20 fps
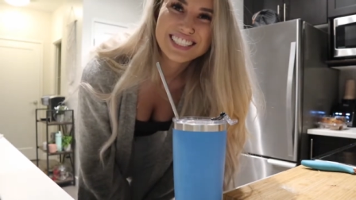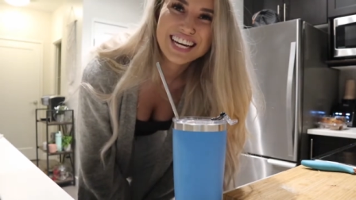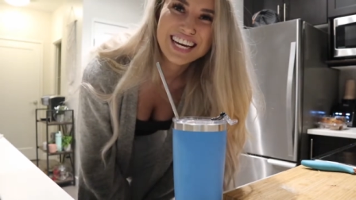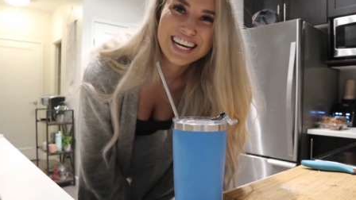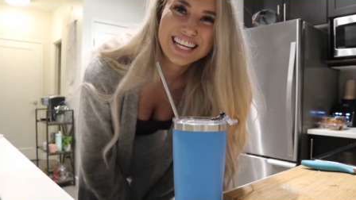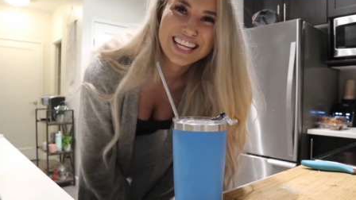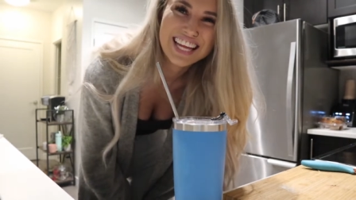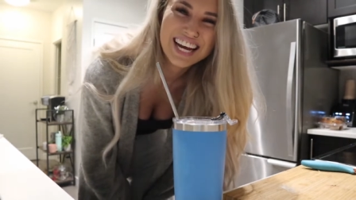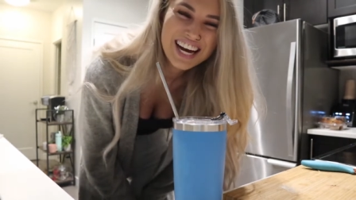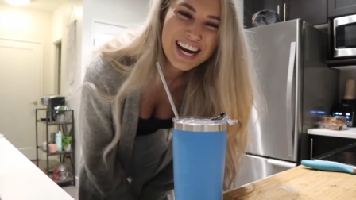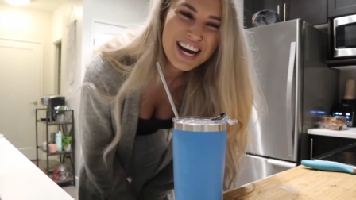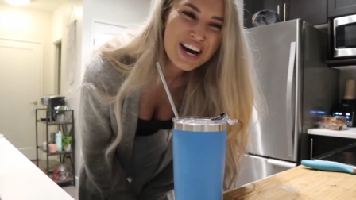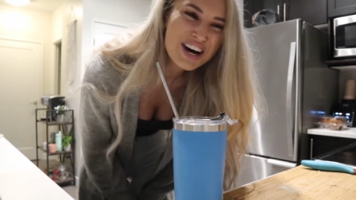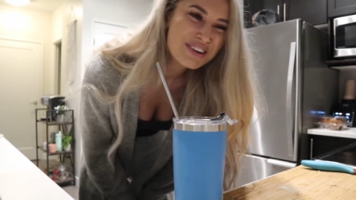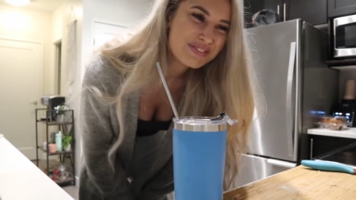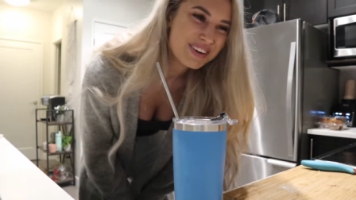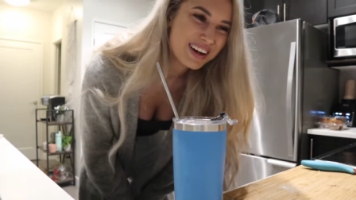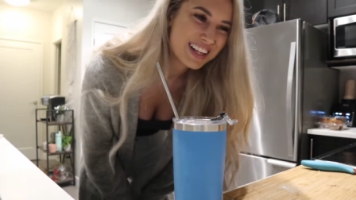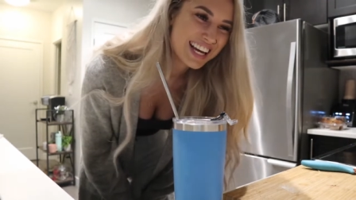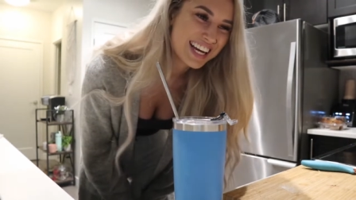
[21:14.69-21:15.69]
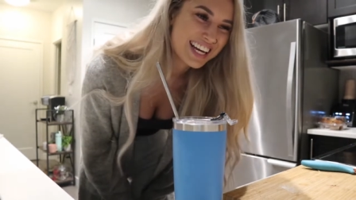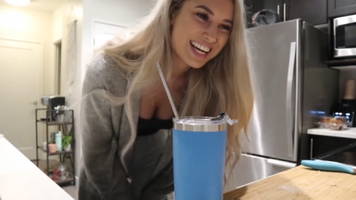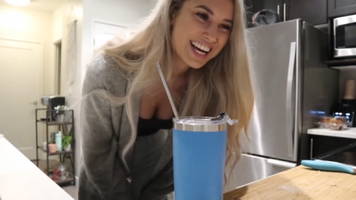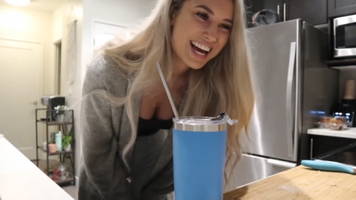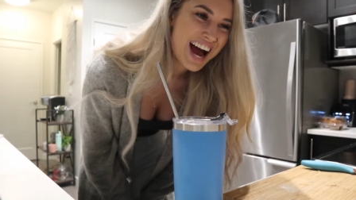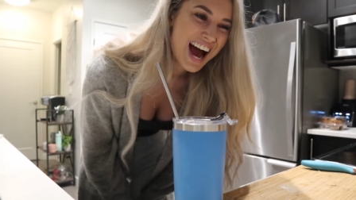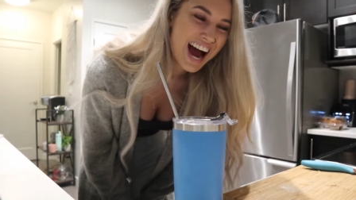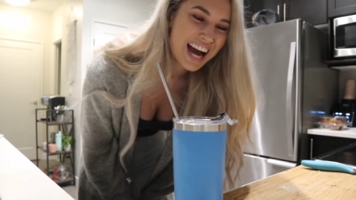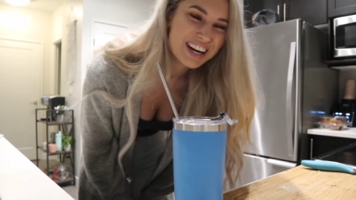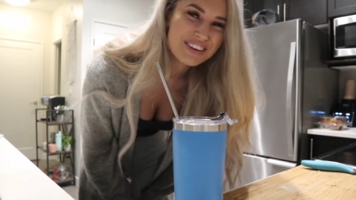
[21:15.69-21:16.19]
teeth, but like
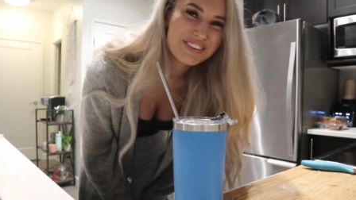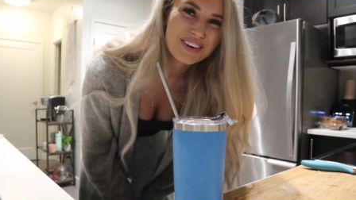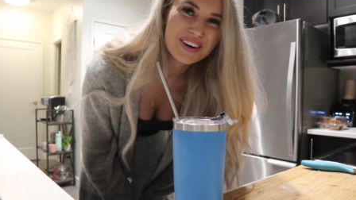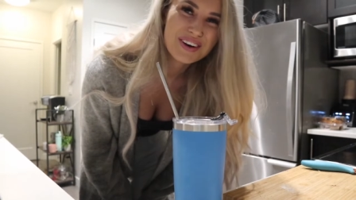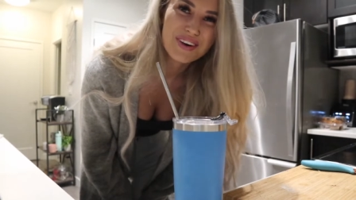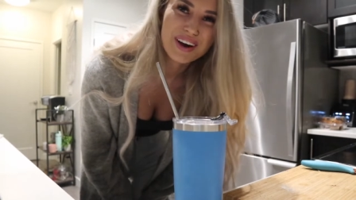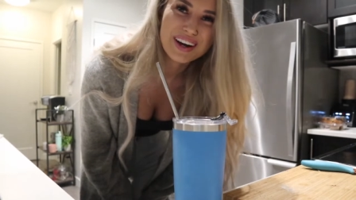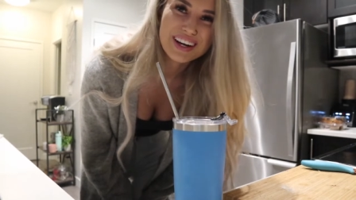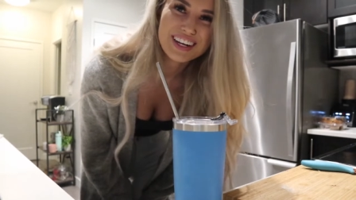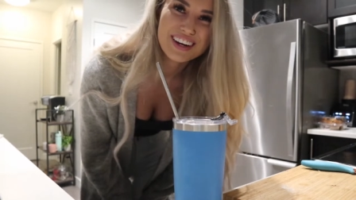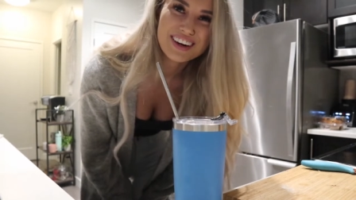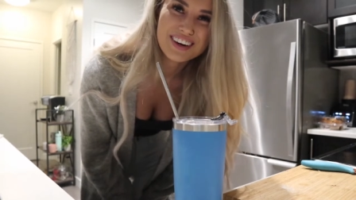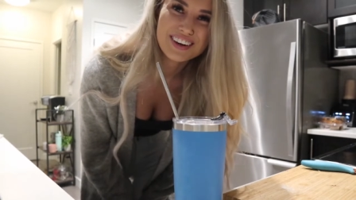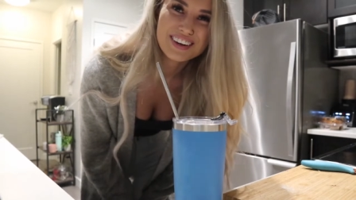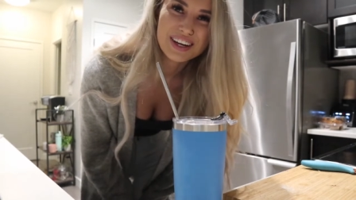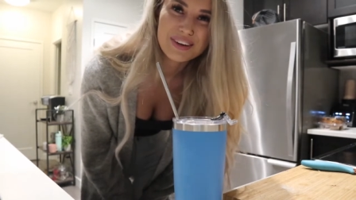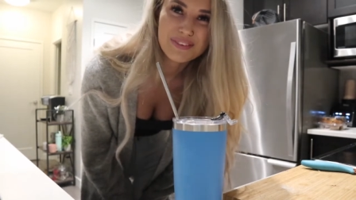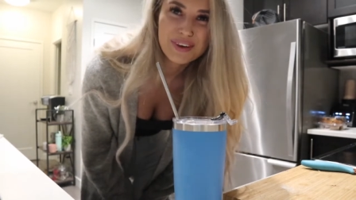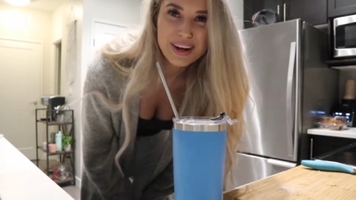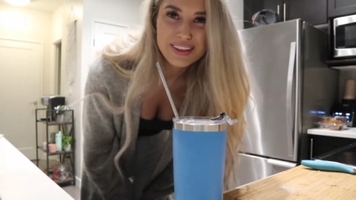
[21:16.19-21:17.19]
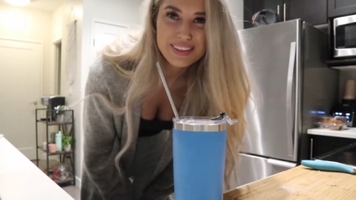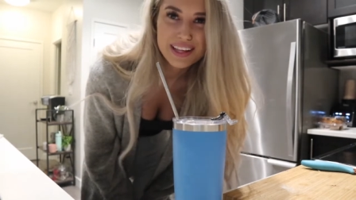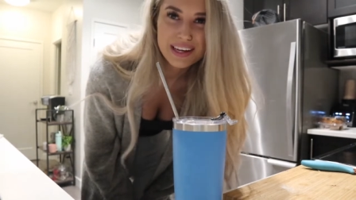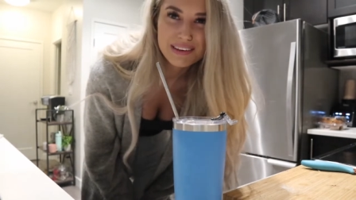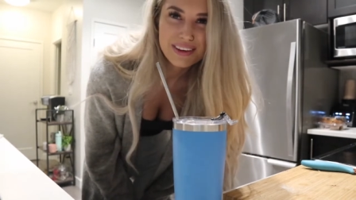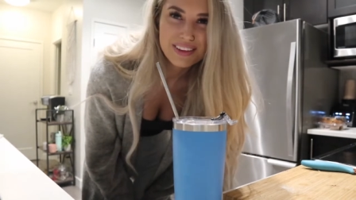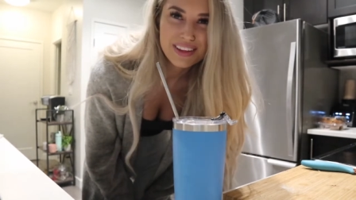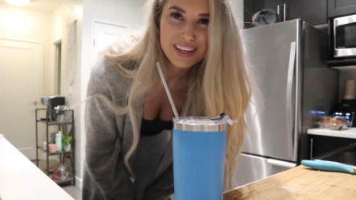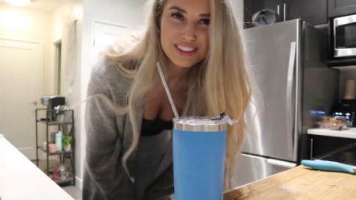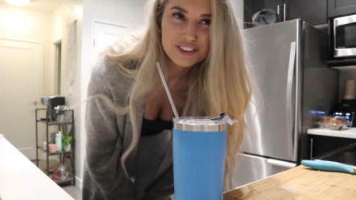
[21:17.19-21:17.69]
I don't want to white or like whiten
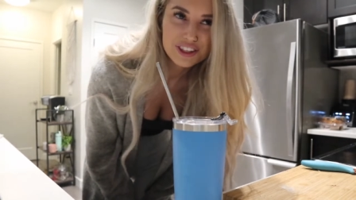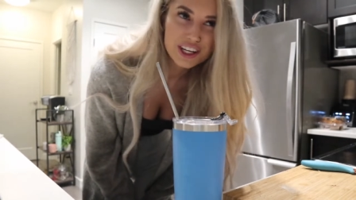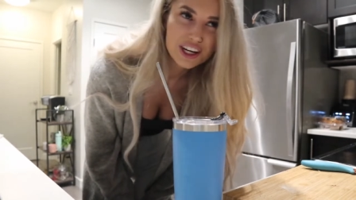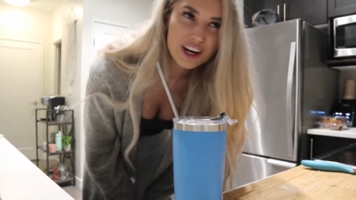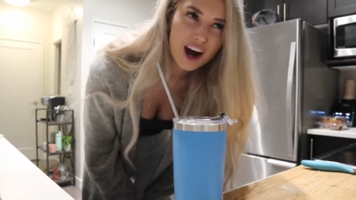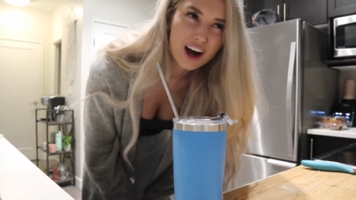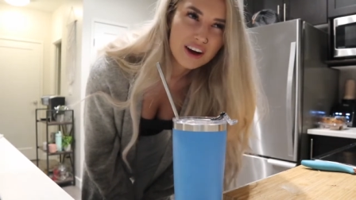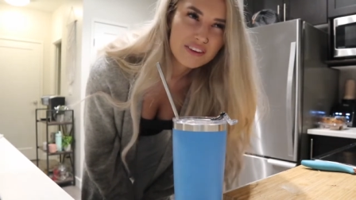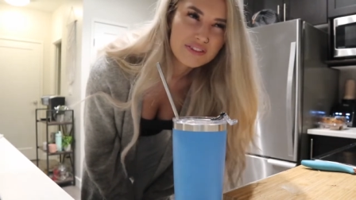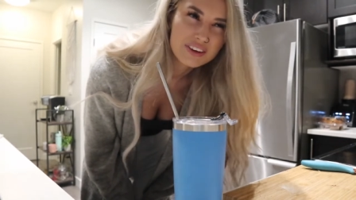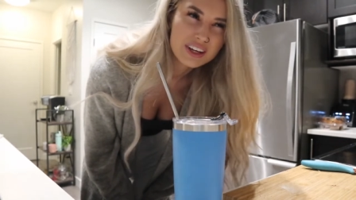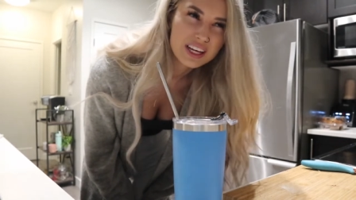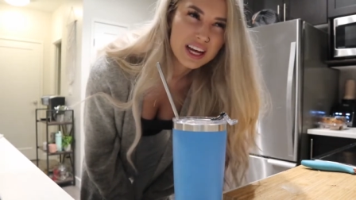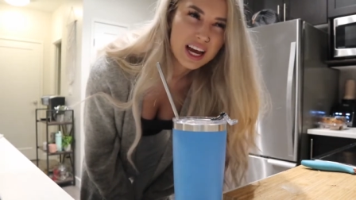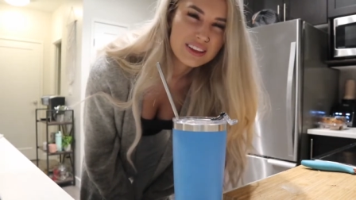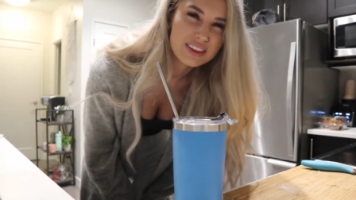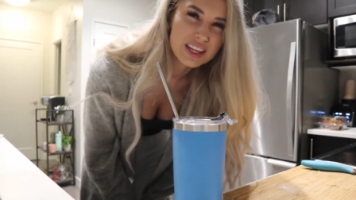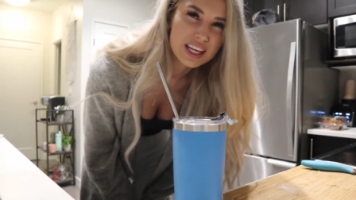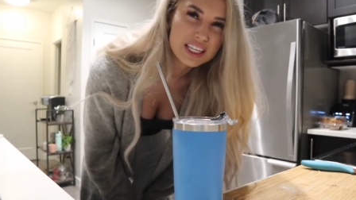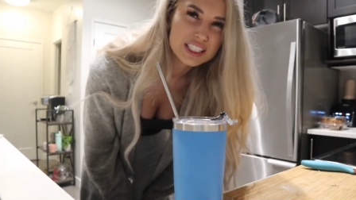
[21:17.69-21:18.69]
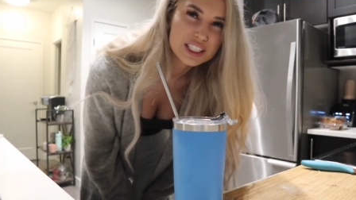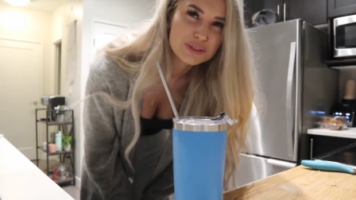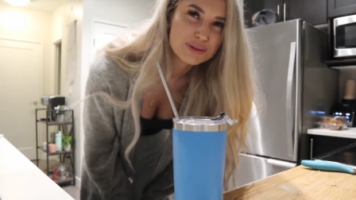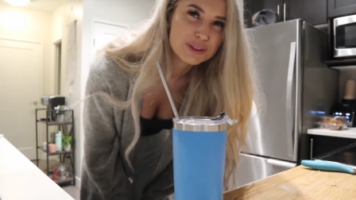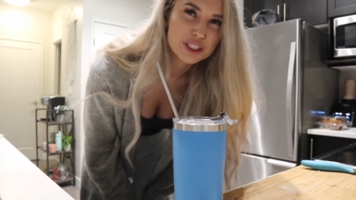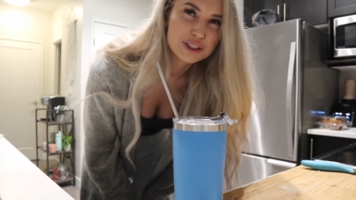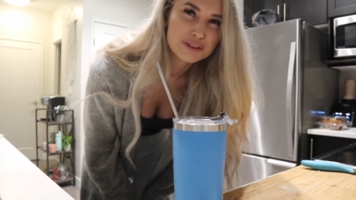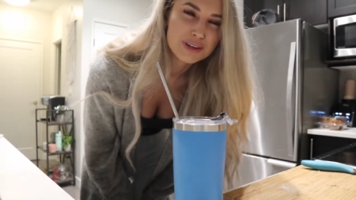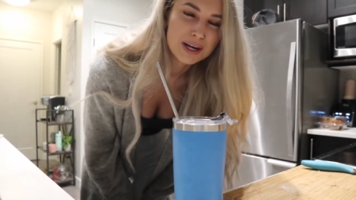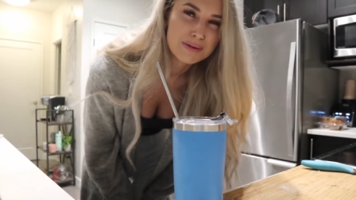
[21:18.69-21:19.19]
them and then drink coffee and like
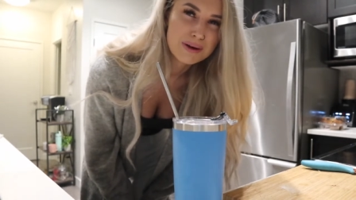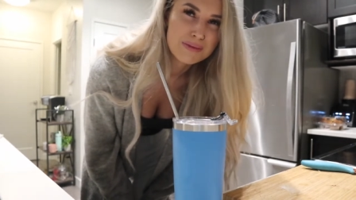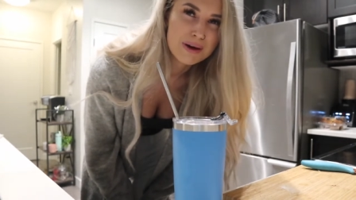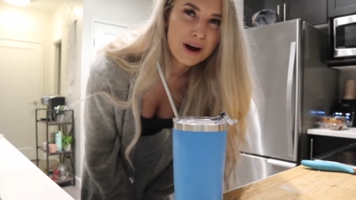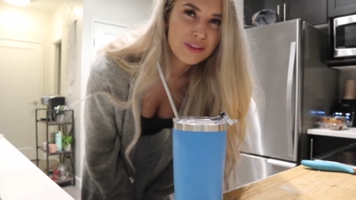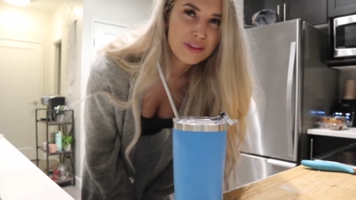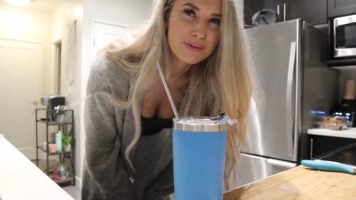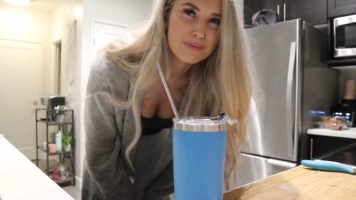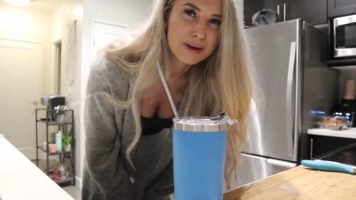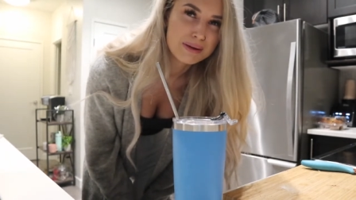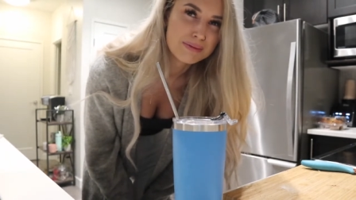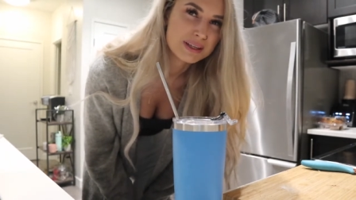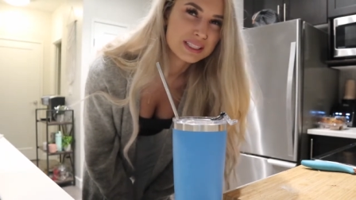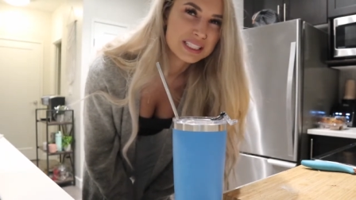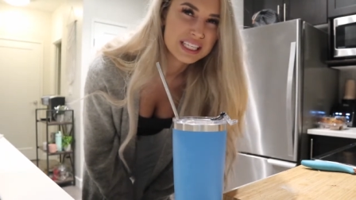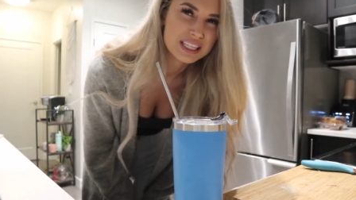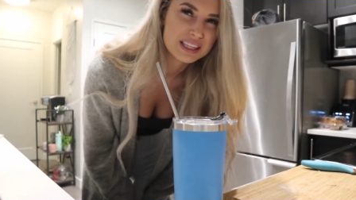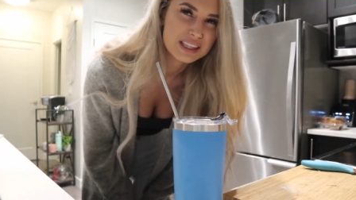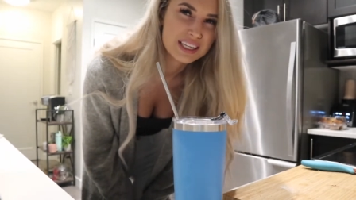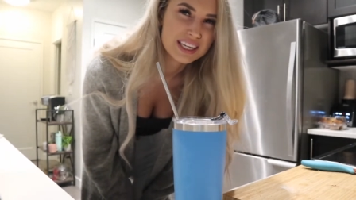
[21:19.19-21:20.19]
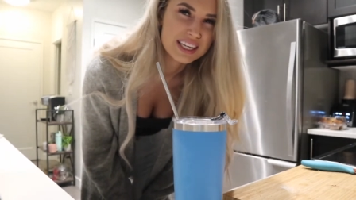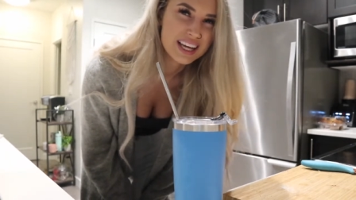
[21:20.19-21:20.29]
swish it around my mouth and make my teeth